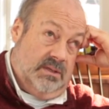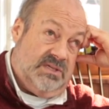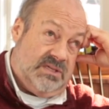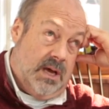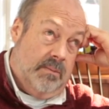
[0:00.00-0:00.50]

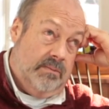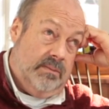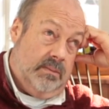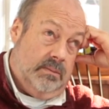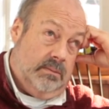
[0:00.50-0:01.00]

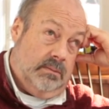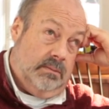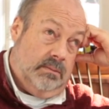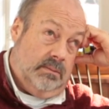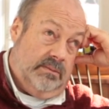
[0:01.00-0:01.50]
some
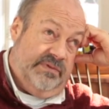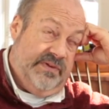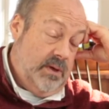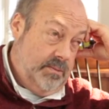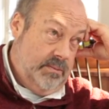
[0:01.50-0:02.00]

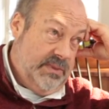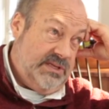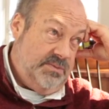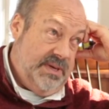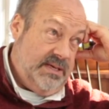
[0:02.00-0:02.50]
film
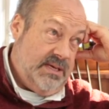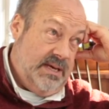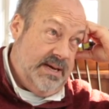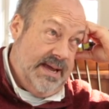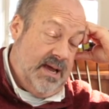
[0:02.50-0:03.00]
that's being
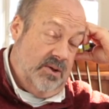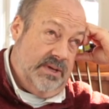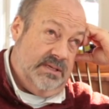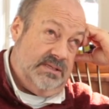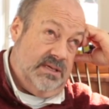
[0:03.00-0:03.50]
done now
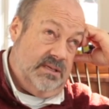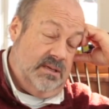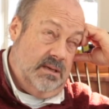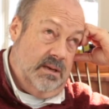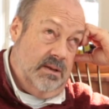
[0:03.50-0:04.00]
is that
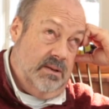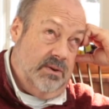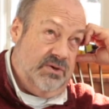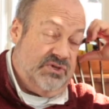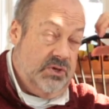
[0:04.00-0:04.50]

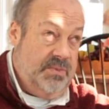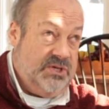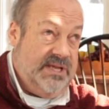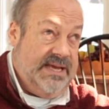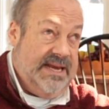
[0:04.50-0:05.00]
there's so
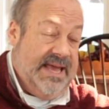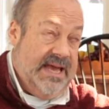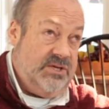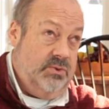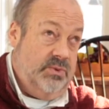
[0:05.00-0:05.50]
much they can
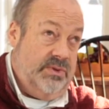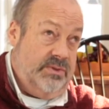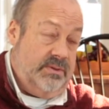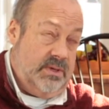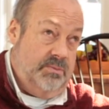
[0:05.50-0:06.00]
add to it with
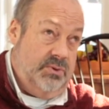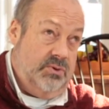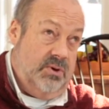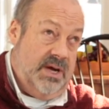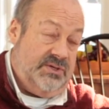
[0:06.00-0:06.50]

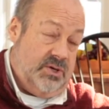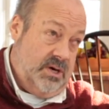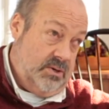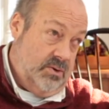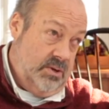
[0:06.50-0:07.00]
computerized
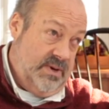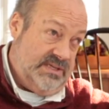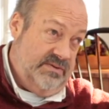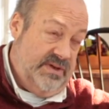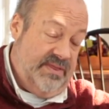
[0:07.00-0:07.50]
art and all the
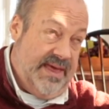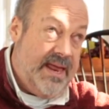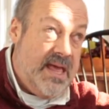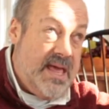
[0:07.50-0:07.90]
rest of it that